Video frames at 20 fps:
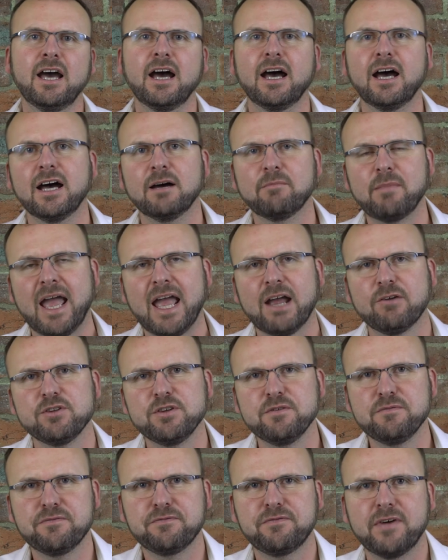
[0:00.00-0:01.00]
how you
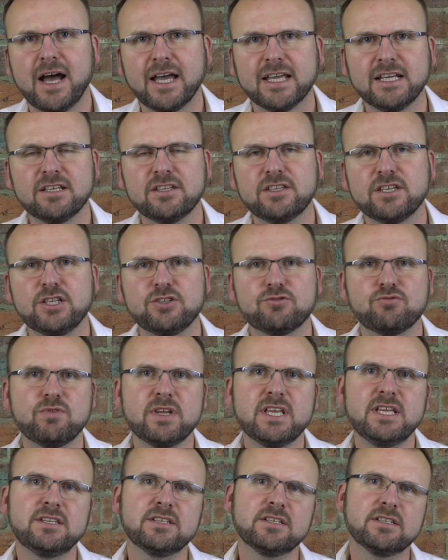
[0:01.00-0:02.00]
find these
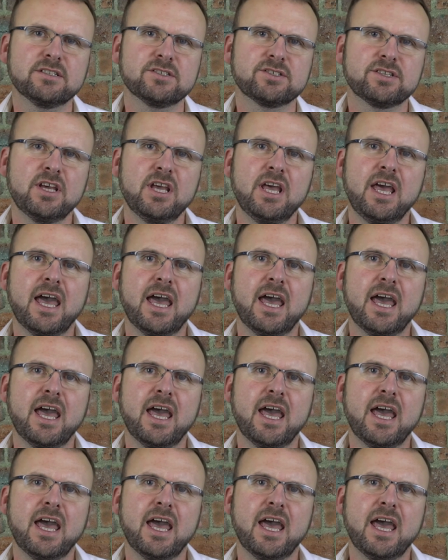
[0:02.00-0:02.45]
readers,